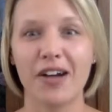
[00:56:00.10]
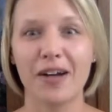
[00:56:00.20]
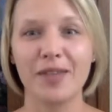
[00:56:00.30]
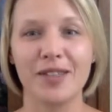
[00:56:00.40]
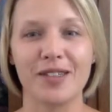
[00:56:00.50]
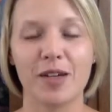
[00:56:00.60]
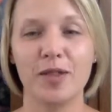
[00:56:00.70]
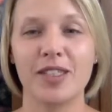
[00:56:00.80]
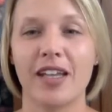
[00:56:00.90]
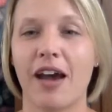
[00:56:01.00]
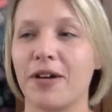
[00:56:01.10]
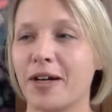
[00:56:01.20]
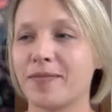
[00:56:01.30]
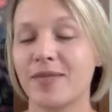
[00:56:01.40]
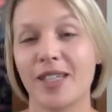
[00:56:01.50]
episode. It's almost an
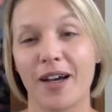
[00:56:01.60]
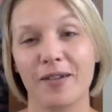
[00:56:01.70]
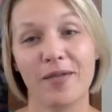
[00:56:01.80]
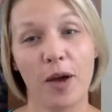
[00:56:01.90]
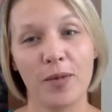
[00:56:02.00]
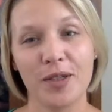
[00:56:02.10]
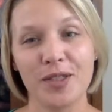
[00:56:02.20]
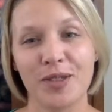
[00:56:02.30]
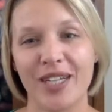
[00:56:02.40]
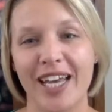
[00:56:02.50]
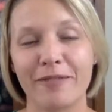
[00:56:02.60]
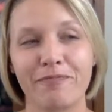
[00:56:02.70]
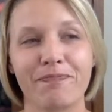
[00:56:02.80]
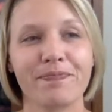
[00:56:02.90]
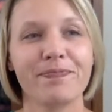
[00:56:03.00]
hour. So hope you enjoyed it.
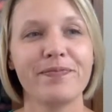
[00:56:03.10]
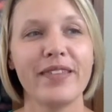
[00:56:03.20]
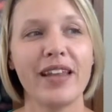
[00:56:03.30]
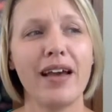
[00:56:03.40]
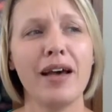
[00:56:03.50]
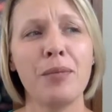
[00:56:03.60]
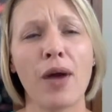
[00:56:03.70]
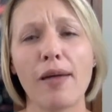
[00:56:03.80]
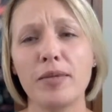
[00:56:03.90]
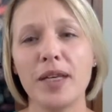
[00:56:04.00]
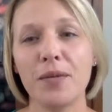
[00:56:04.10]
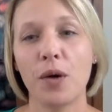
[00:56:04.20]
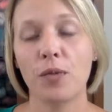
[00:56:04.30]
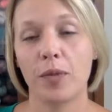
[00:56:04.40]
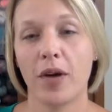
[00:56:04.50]
I probably
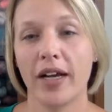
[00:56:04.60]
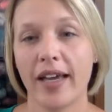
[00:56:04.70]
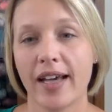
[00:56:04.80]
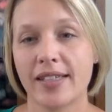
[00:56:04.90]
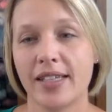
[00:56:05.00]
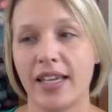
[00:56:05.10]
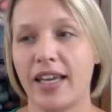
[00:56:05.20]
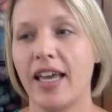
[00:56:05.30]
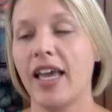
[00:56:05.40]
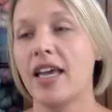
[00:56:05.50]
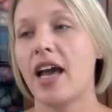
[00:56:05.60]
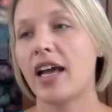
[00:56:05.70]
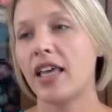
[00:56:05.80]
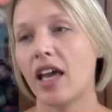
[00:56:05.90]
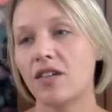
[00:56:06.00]
won't be podcasting
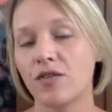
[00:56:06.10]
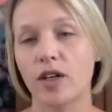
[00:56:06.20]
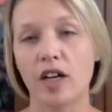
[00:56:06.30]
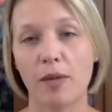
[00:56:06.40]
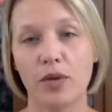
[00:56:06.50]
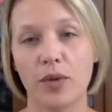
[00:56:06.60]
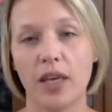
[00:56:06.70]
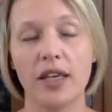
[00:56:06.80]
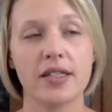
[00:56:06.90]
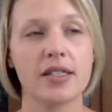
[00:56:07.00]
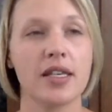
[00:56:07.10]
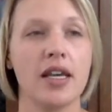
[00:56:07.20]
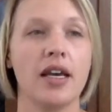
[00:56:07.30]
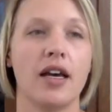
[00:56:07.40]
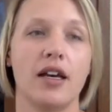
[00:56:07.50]
again for a couple weeks.
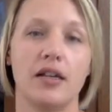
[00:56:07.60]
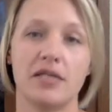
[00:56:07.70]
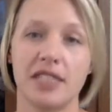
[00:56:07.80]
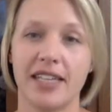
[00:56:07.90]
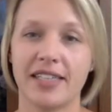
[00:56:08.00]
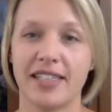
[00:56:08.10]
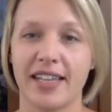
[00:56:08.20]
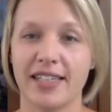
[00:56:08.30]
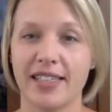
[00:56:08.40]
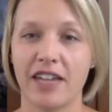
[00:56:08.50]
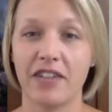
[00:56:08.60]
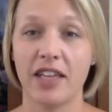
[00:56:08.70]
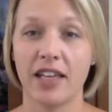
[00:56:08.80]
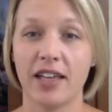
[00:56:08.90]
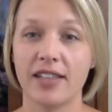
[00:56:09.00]
Today is the last day of the
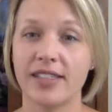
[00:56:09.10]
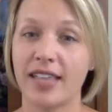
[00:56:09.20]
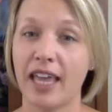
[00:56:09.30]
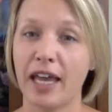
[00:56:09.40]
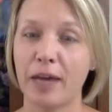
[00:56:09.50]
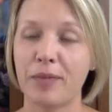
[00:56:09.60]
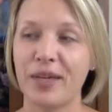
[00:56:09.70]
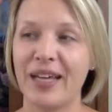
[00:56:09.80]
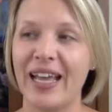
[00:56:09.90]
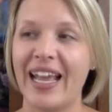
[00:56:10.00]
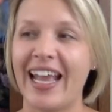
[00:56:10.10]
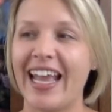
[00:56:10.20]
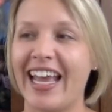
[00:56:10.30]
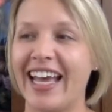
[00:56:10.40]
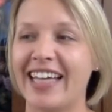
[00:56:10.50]
kids' camp,
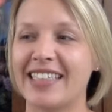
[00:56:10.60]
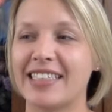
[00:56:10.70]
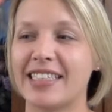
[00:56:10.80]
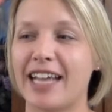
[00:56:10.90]
and